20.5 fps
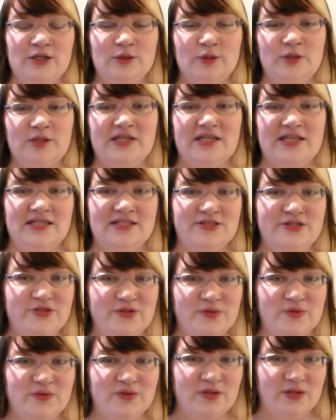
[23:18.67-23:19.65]
look
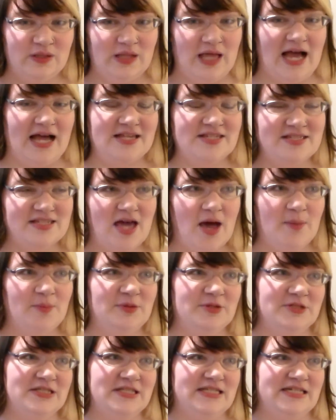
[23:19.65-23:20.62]
into their last
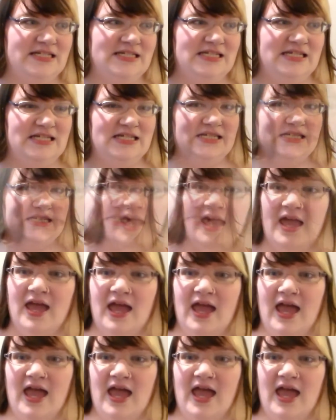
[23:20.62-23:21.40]
couple C Ds.